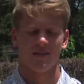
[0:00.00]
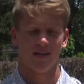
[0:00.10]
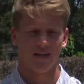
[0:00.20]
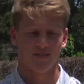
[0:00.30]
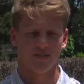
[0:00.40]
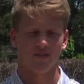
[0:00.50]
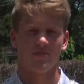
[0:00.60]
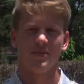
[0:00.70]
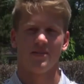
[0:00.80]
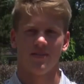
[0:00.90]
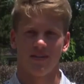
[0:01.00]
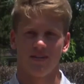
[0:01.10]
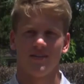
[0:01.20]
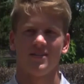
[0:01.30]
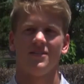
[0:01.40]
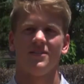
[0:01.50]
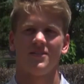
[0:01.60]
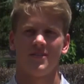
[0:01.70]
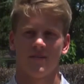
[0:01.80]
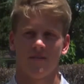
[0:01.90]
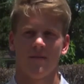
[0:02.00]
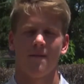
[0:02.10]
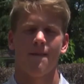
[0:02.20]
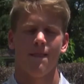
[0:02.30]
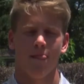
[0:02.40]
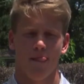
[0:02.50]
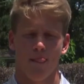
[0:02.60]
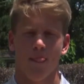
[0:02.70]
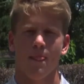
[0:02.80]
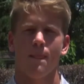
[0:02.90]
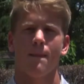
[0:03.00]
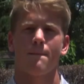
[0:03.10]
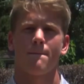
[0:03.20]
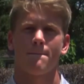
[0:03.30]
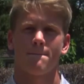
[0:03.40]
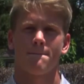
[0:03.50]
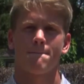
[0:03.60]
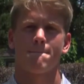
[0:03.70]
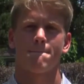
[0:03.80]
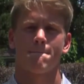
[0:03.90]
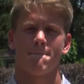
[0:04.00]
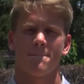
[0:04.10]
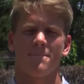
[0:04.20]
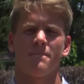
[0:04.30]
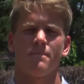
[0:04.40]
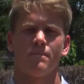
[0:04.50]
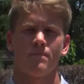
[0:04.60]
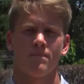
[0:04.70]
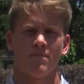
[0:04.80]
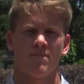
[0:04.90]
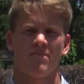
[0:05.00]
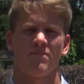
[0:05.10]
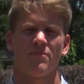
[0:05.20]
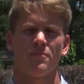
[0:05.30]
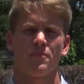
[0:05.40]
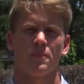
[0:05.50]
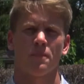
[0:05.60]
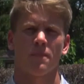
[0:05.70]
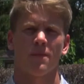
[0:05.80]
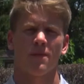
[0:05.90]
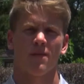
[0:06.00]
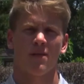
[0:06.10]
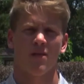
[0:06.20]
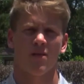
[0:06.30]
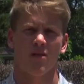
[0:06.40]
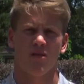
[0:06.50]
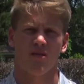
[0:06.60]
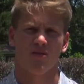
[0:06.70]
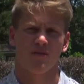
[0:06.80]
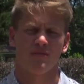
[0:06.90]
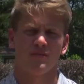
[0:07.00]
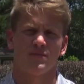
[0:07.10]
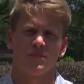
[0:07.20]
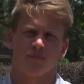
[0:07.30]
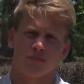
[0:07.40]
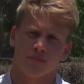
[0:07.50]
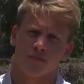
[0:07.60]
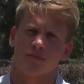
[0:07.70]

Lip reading: The state of Alabama passed it down June 1st, when you guys can go back to working out. Now you're heading into your senior year now.